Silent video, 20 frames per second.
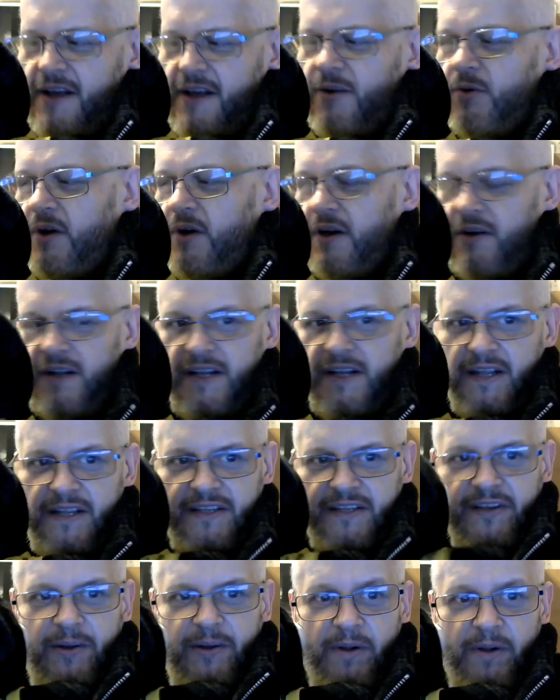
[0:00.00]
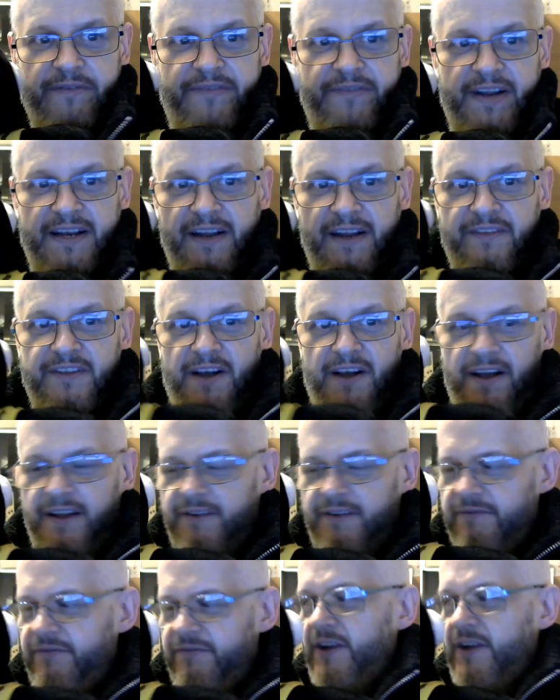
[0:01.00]
Well, there's only one thing left that I
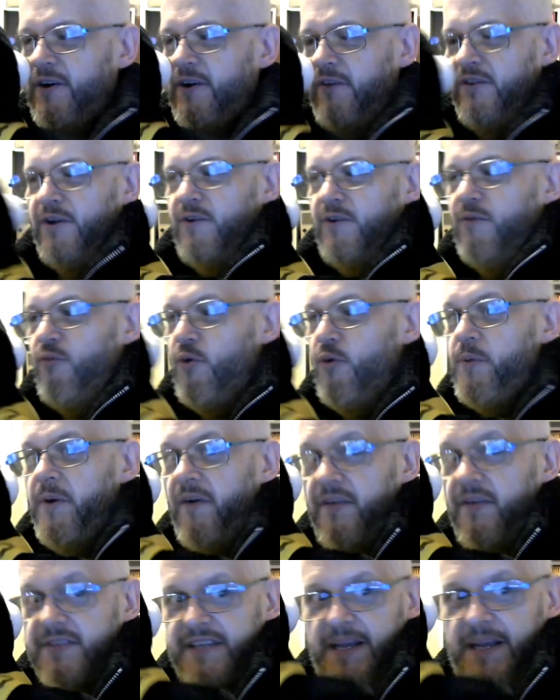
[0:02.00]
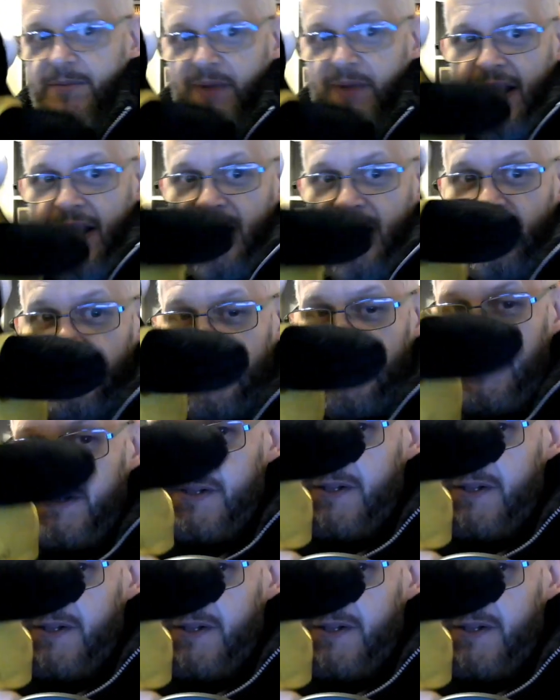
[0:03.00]
can think of that can warm you up, TB. Hang on.